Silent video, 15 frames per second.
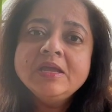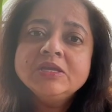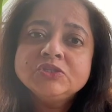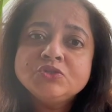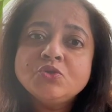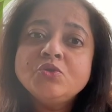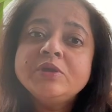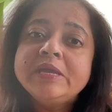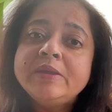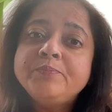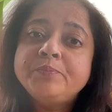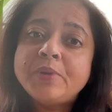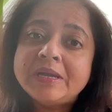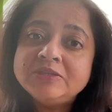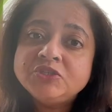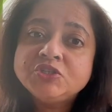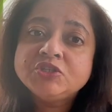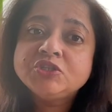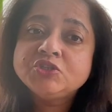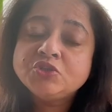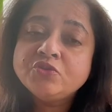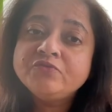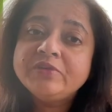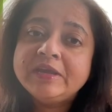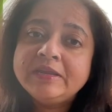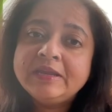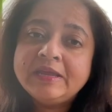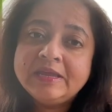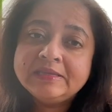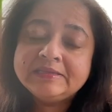So he punched Shuv
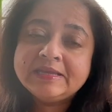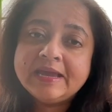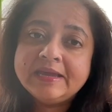in his